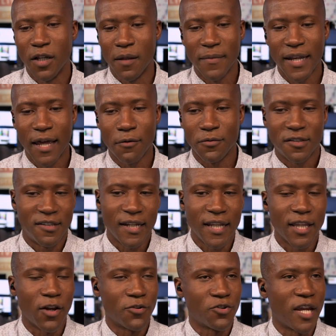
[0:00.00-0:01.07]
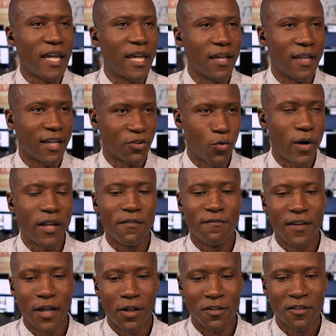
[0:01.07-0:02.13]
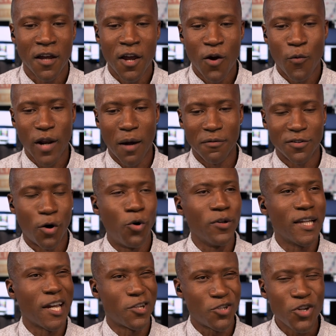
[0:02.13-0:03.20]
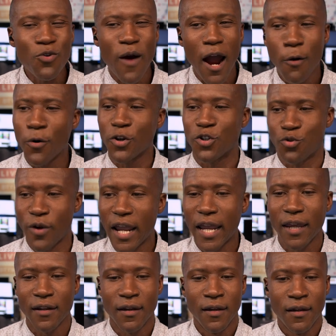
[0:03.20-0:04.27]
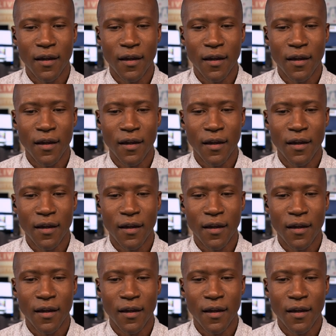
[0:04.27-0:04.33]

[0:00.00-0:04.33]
I mean, I was sitting there taking like 20 fills when I was holding a 2 hour trade